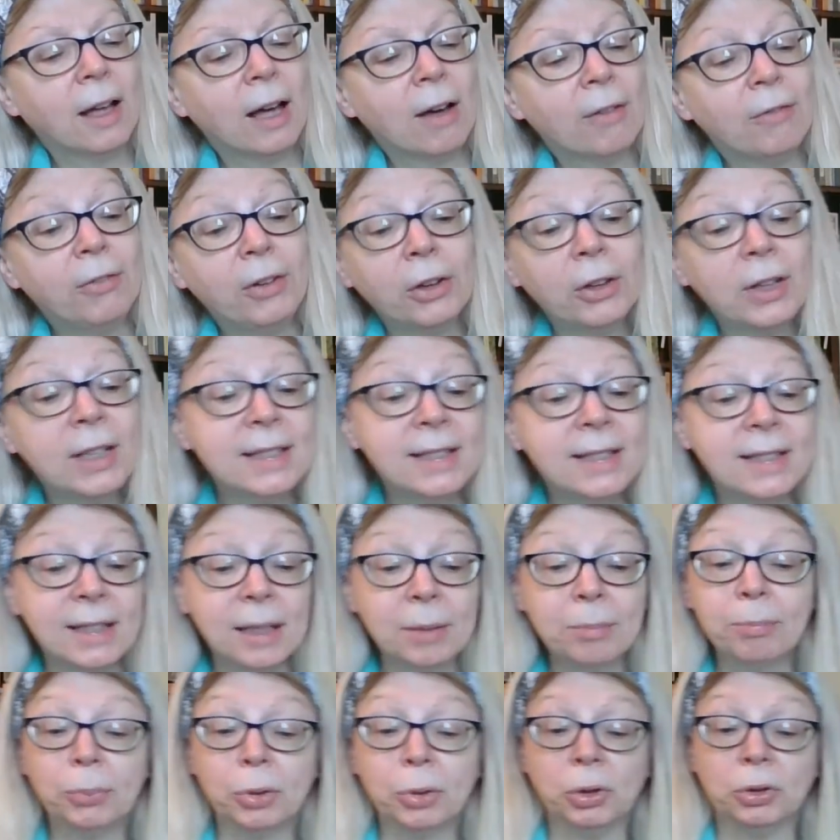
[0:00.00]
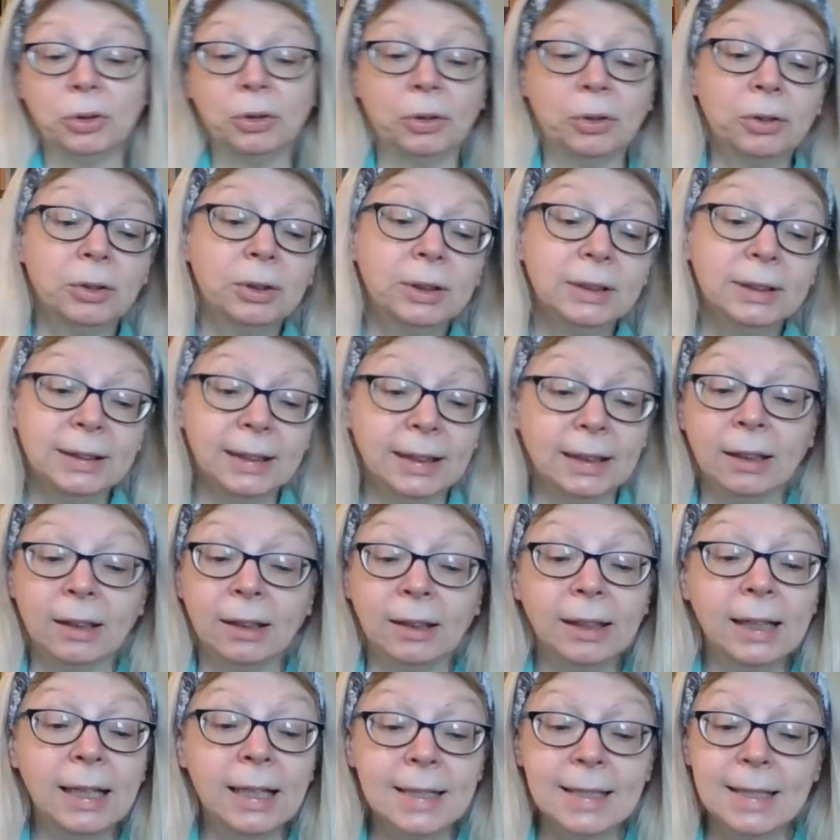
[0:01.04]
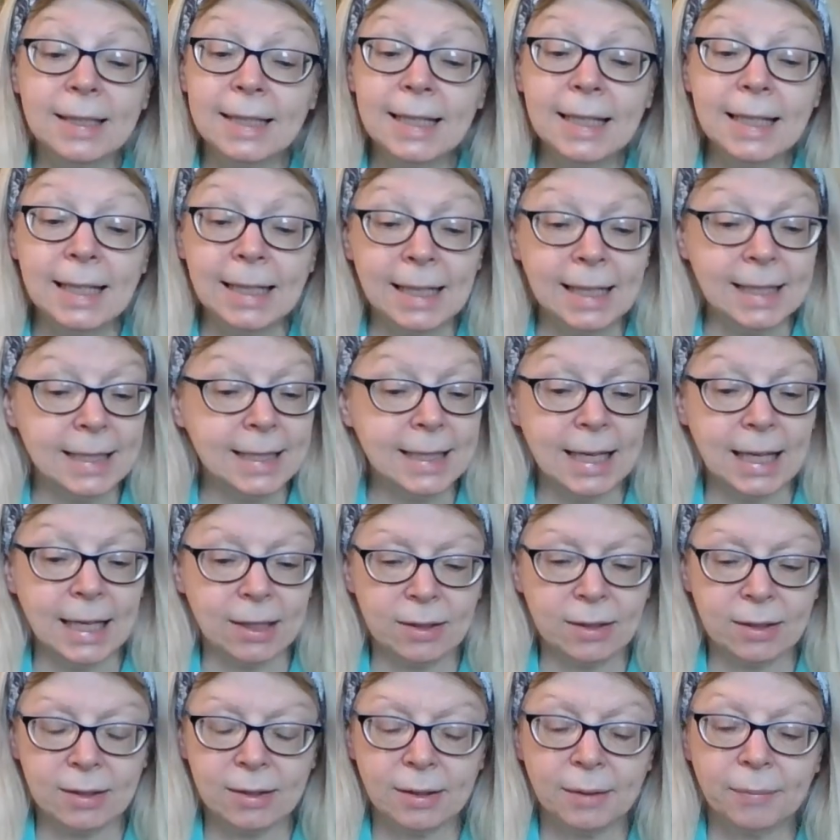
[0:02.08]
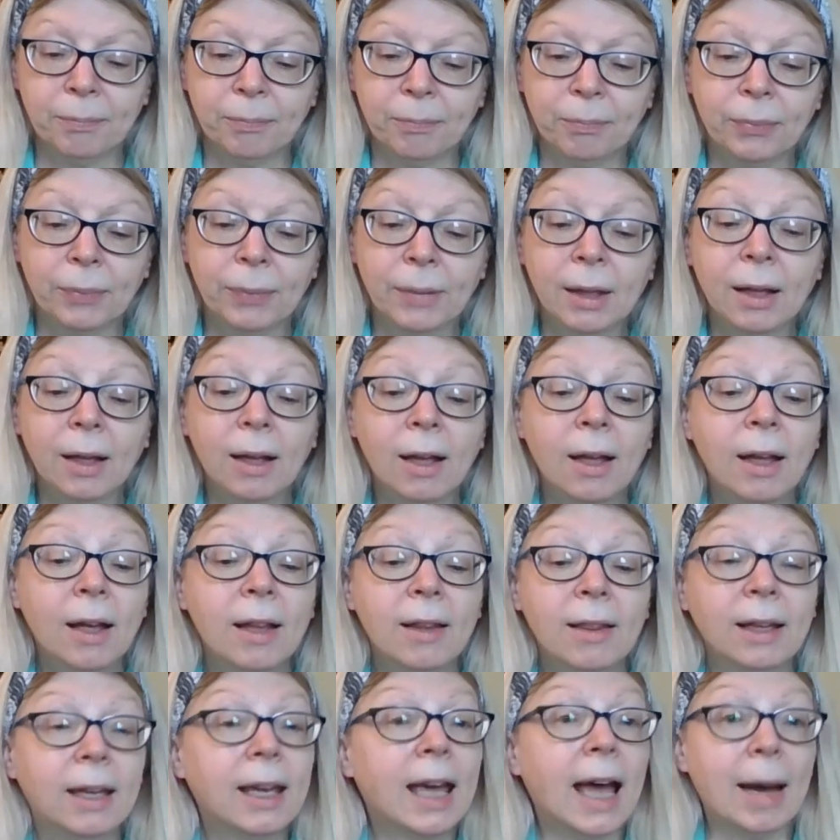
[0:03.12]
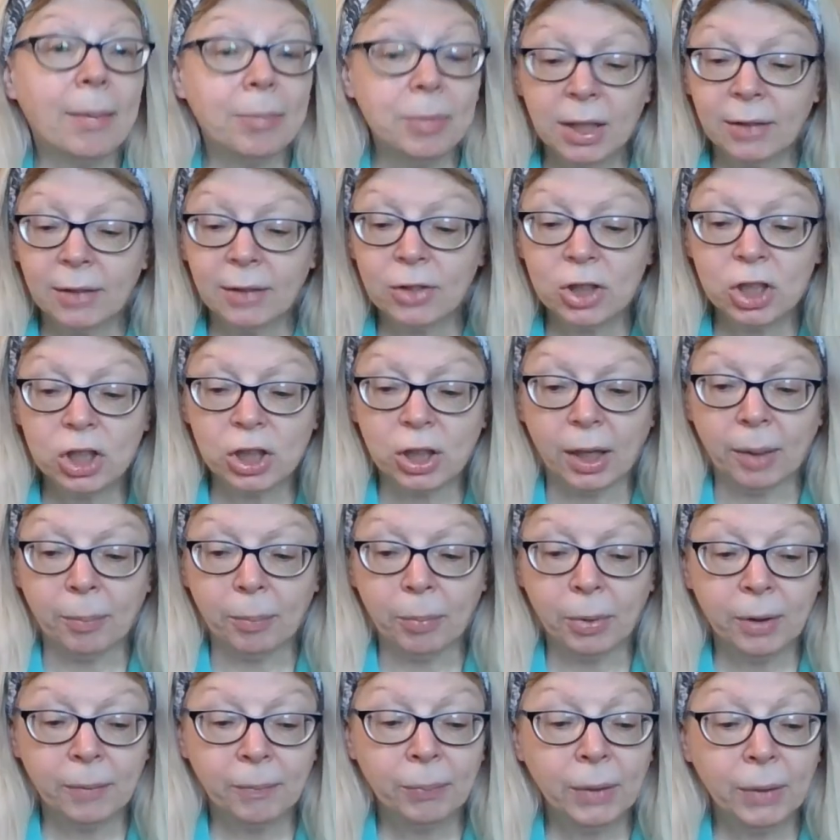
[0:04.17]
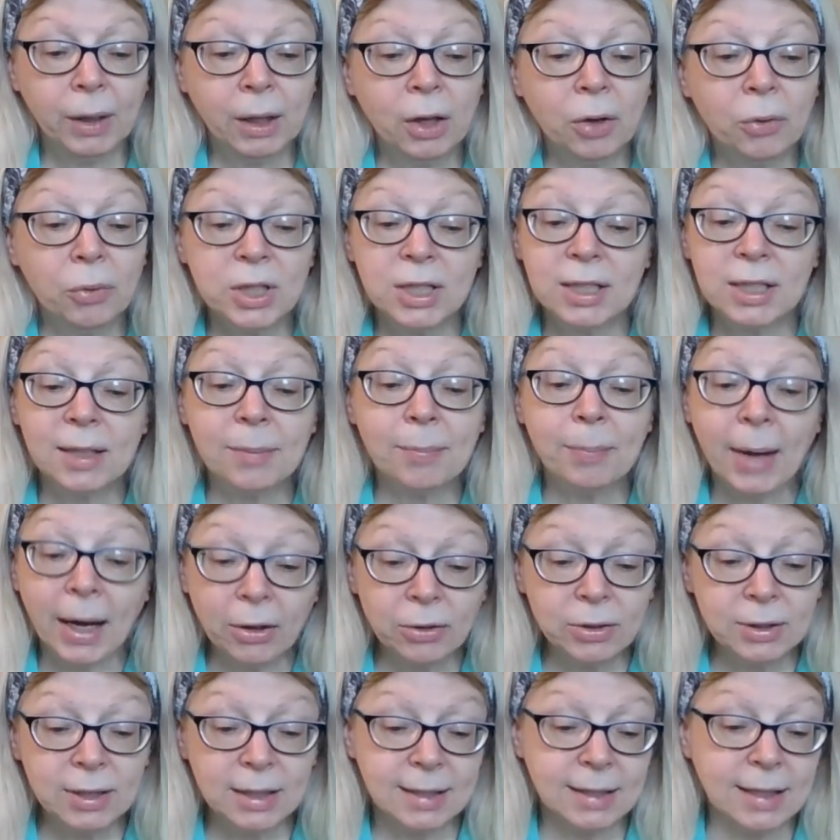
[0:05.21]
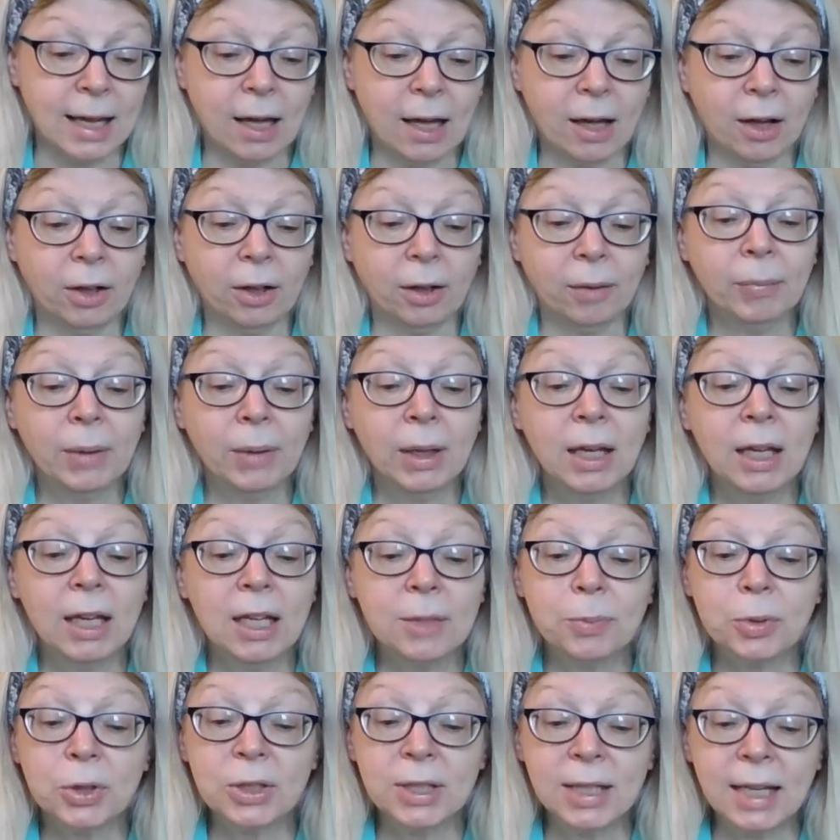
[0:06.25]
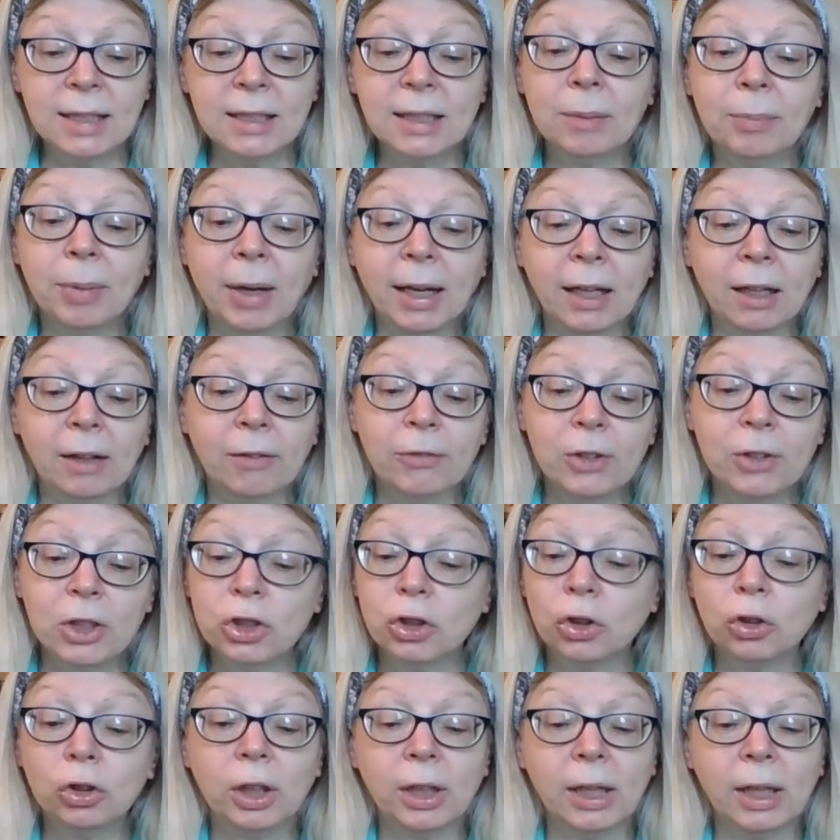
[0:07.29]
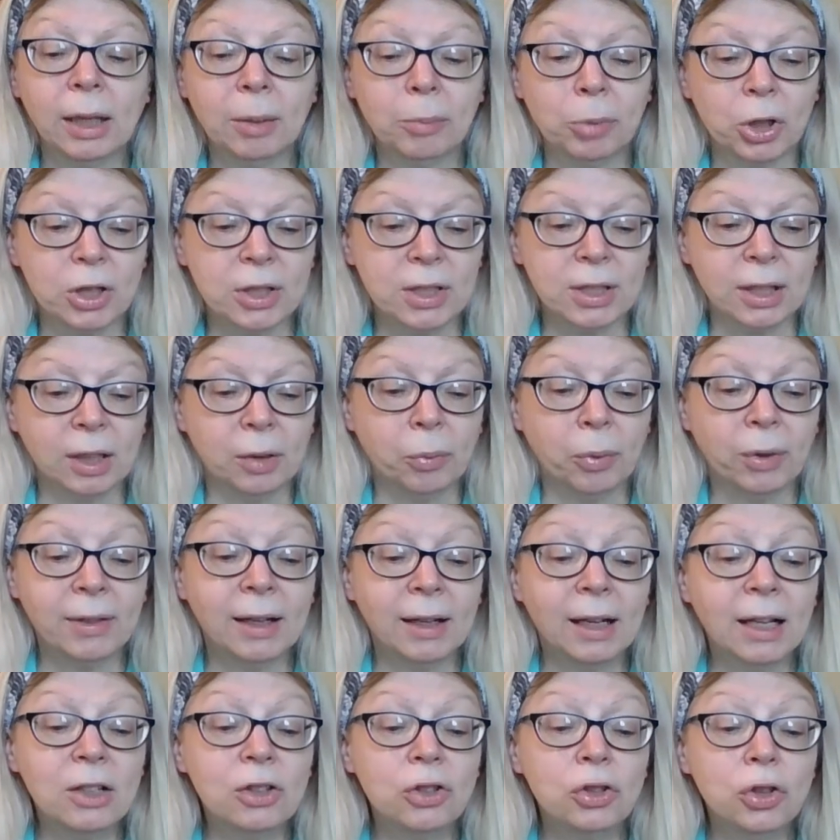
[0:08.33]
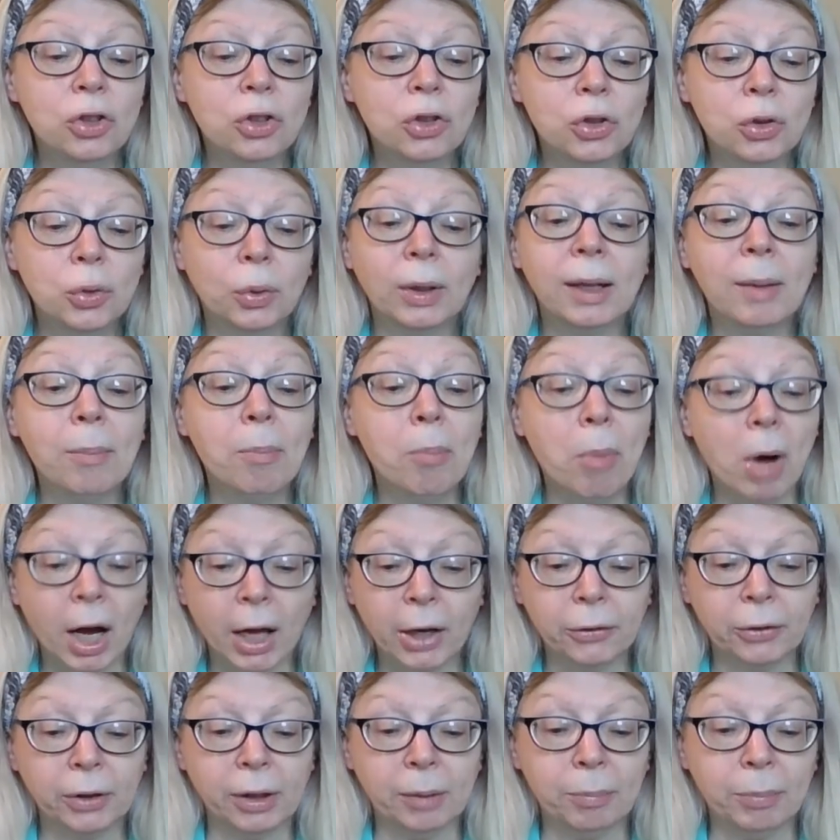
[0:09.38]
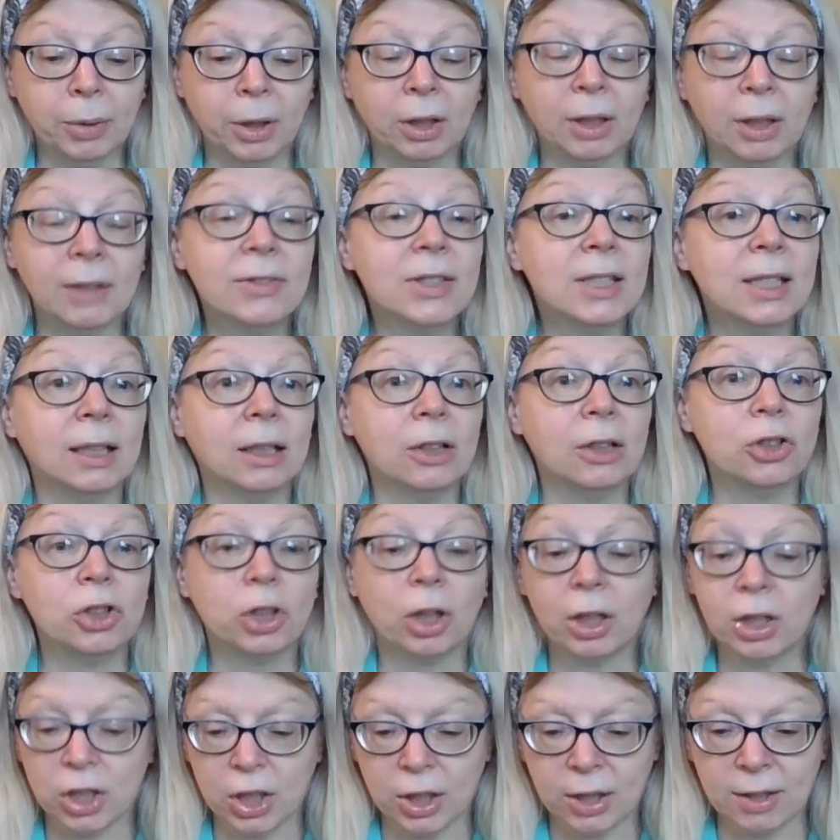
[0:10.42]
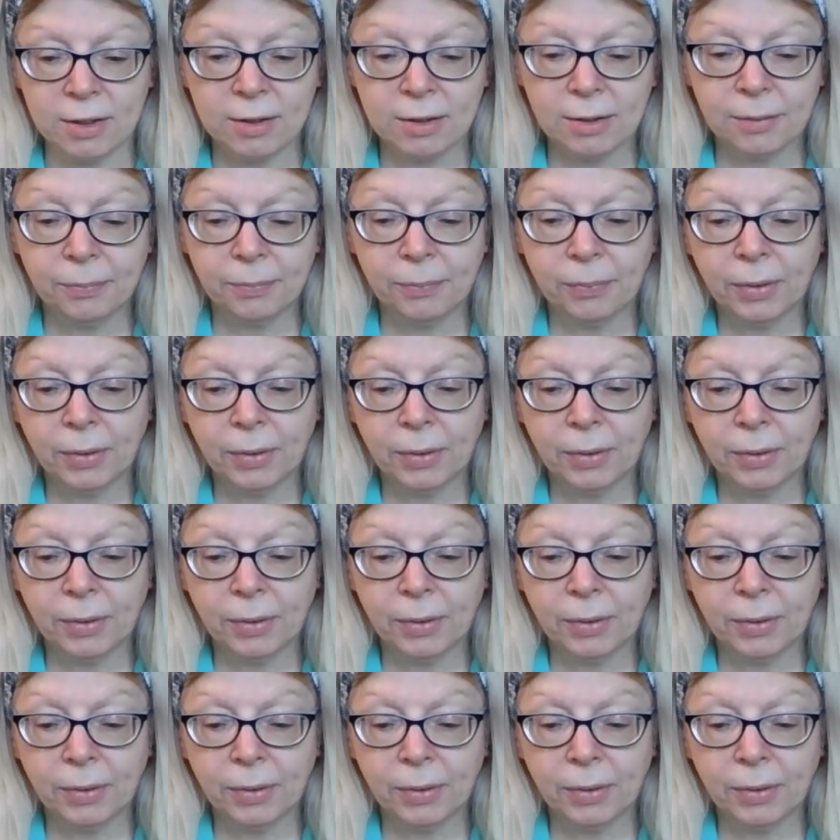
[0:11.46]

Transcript: A very simple diddle indeed is this. The captain of a ship, which is about to sail, is presented by an official-looking person with an unusually moderate bill of city charges.